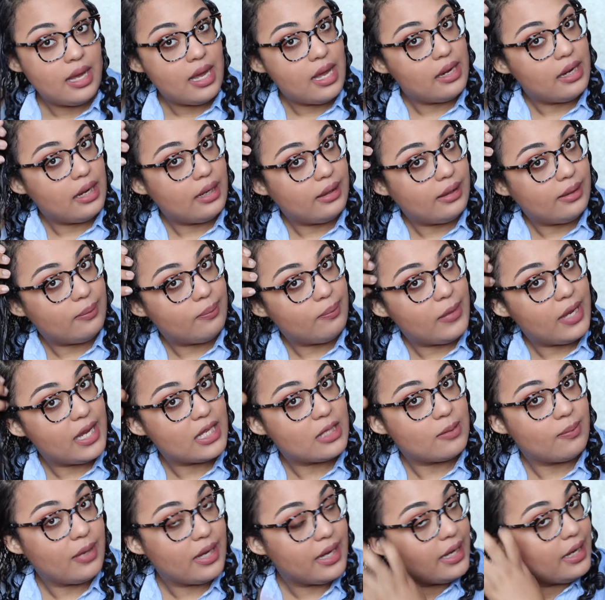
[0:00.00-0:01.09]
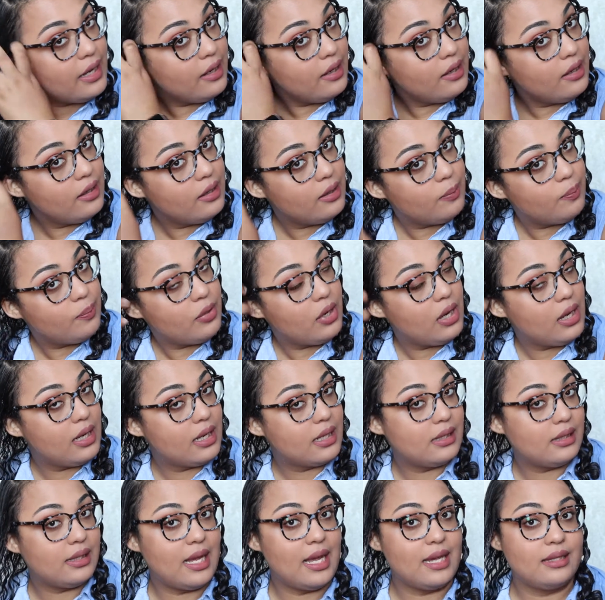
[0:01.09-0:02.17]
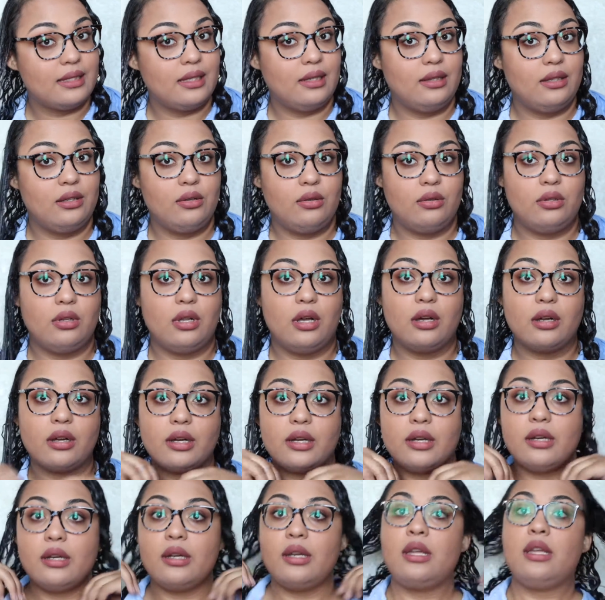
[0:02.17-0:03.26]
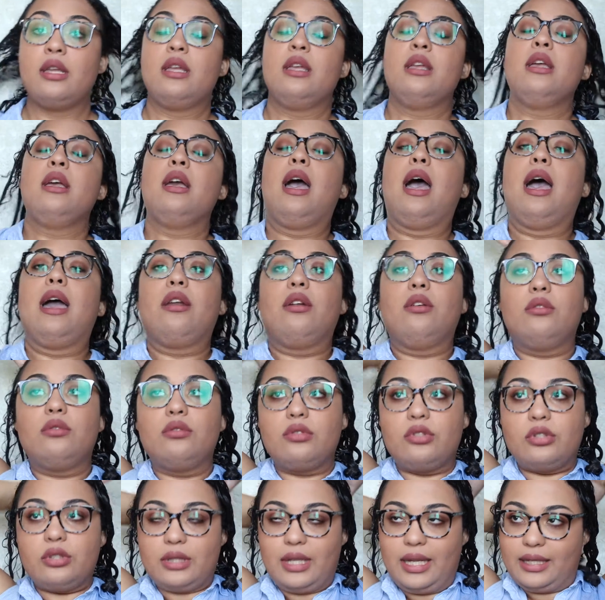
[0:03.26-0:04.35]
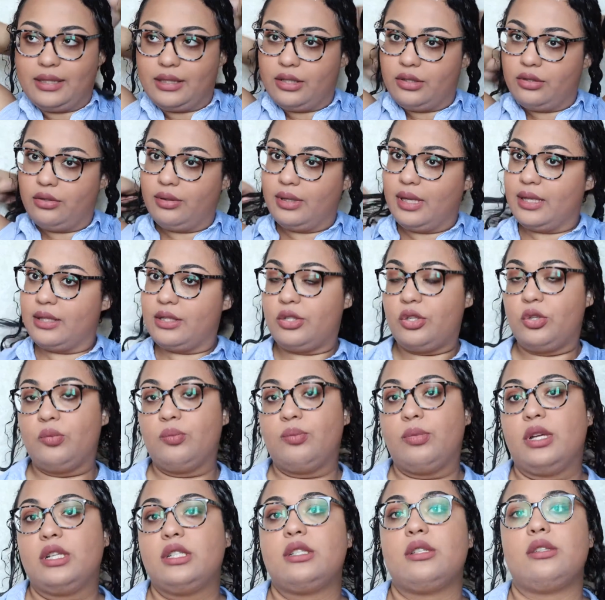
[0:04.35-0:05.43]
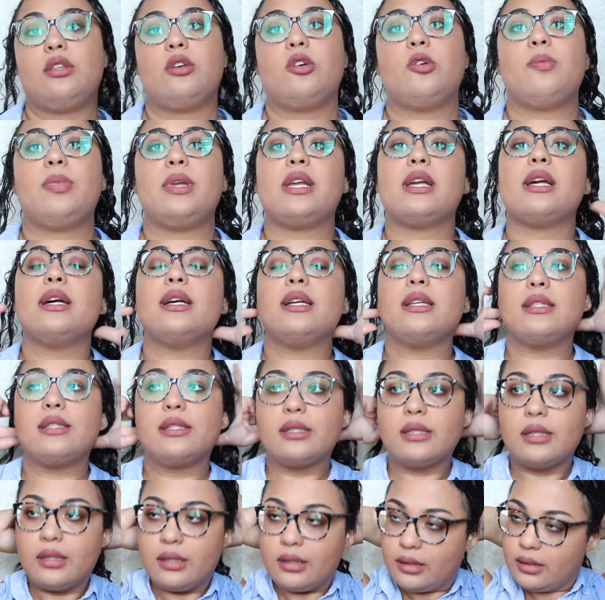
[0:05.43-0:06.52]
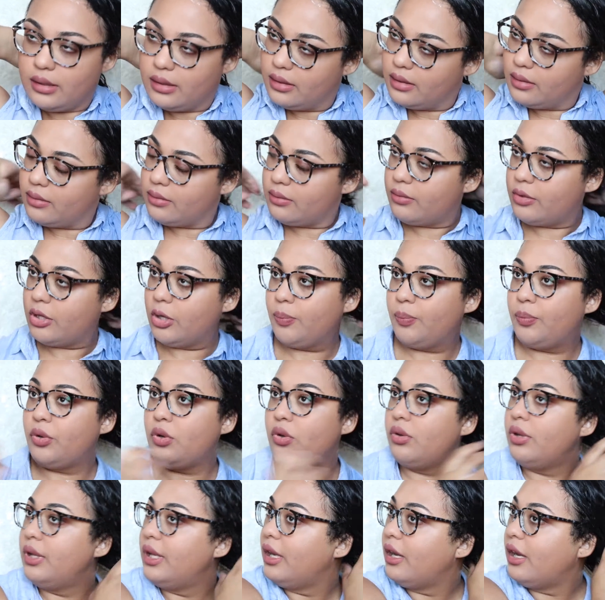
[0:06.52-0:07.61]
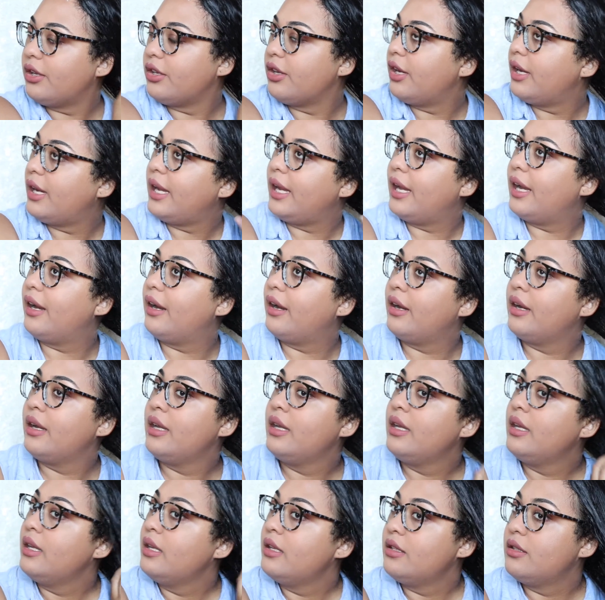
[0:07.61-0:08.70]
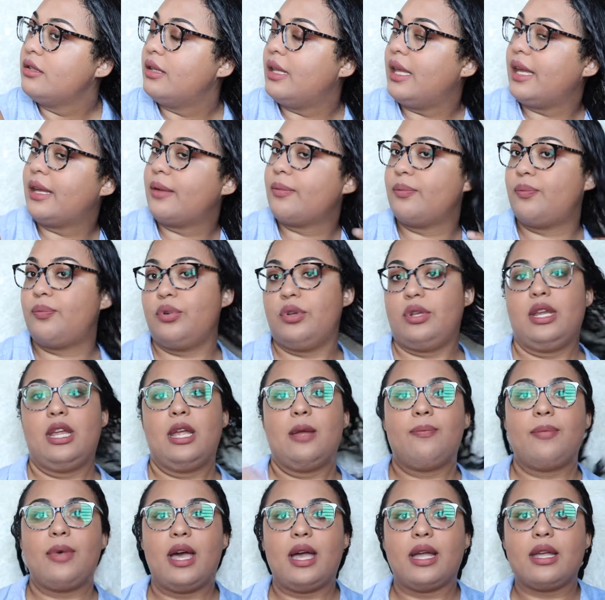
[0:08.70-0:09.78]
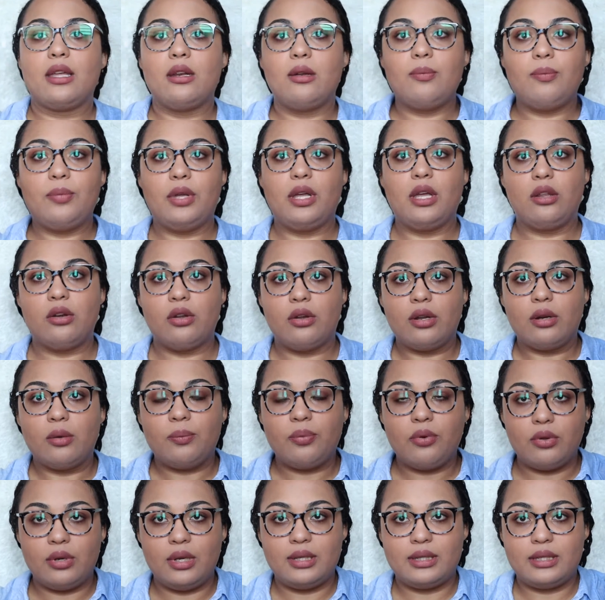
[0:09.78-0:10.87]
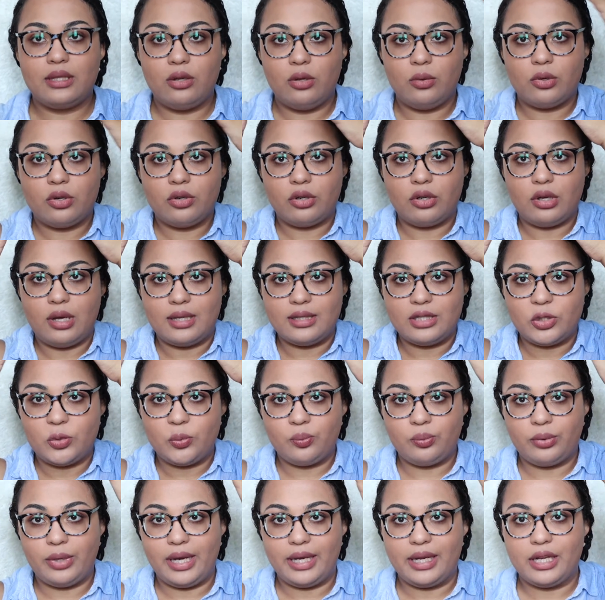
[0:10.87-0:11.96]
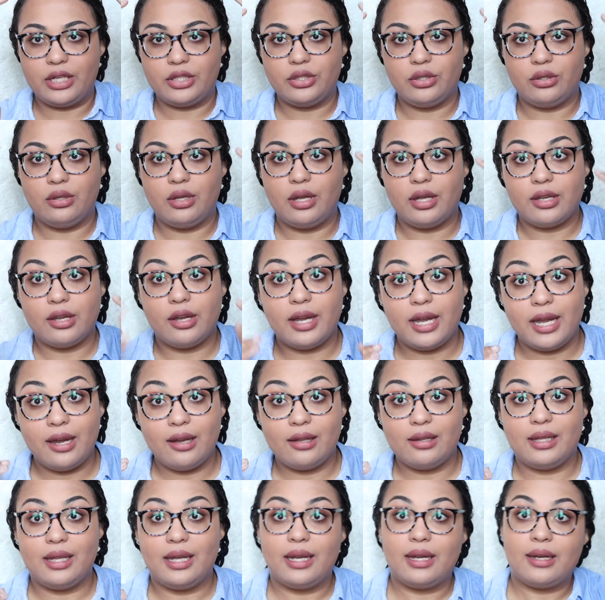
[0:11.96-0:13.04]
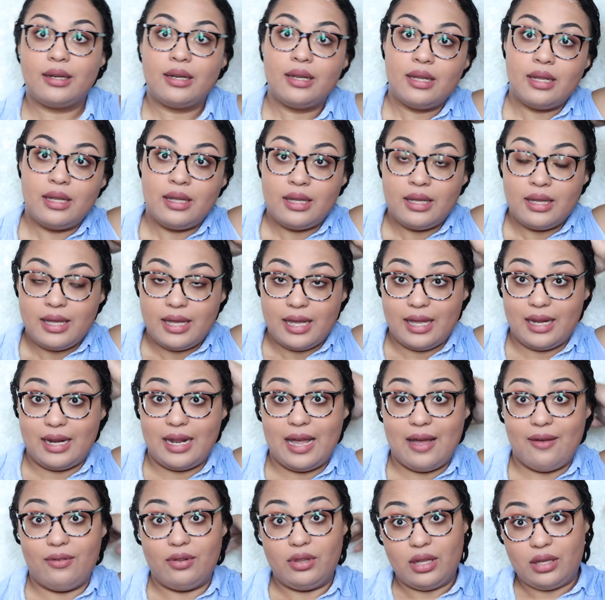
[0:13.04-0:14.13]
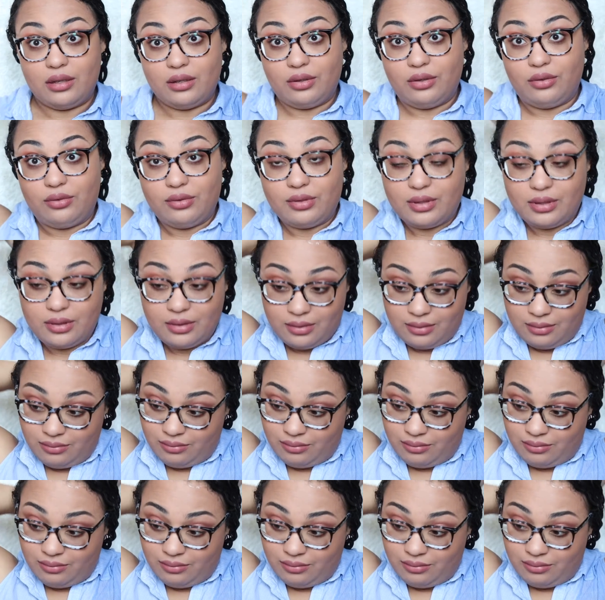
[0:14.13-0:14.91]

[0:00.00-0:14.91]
and it makes my hair products last a little longer. I don't like to do that too much though, because the pulling on your hair, like putting it back in a bun or in a ponytail, causes breakage along your hairline, and I have a lot of those.